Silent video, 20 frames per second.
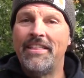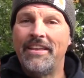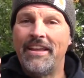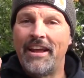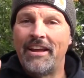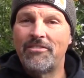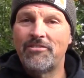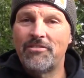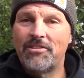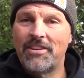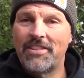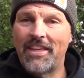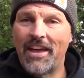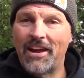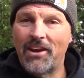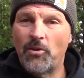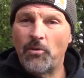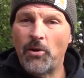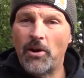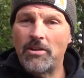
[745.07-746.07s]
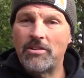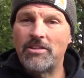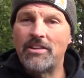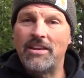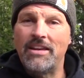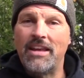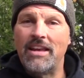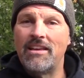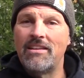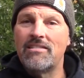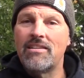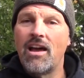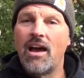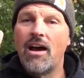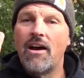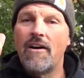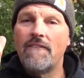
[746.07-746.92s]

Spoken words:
The answer to that question is